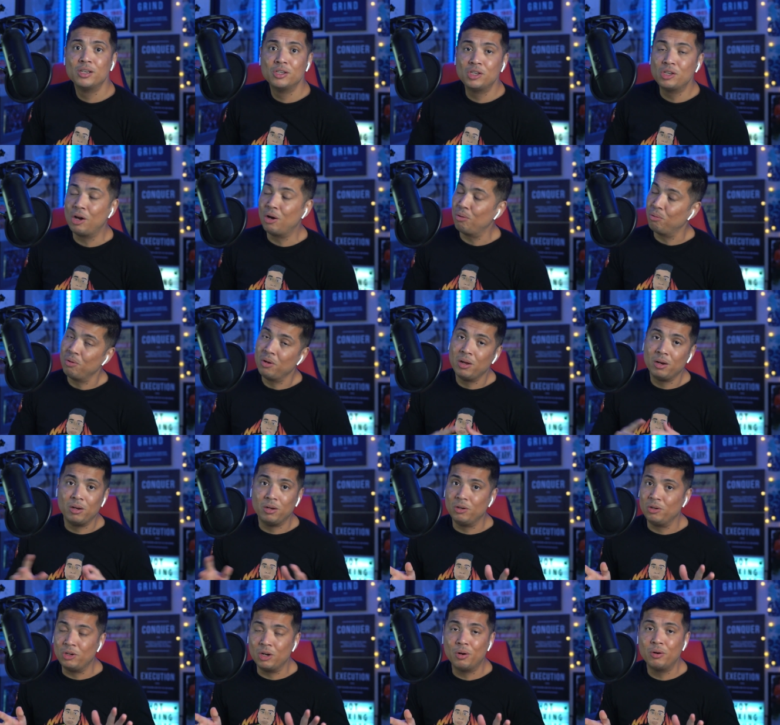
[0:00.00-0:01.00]
So
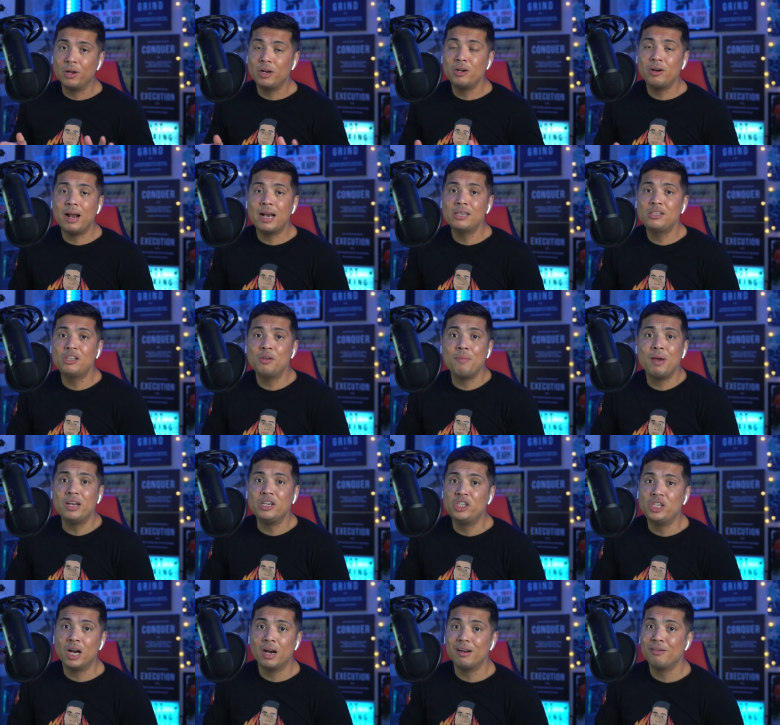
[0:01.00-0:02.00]
don't
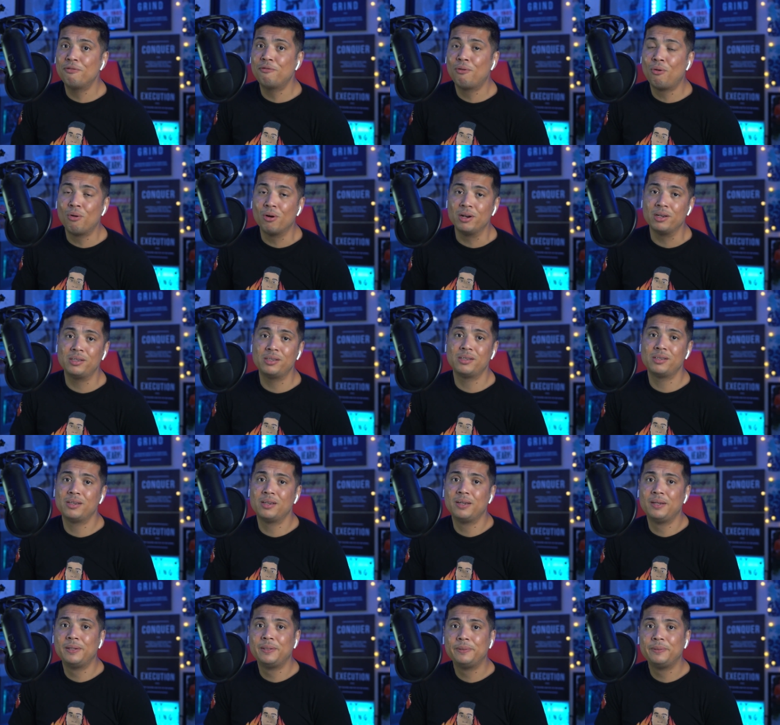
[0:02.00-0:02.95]
underestimate Jerry Forrest.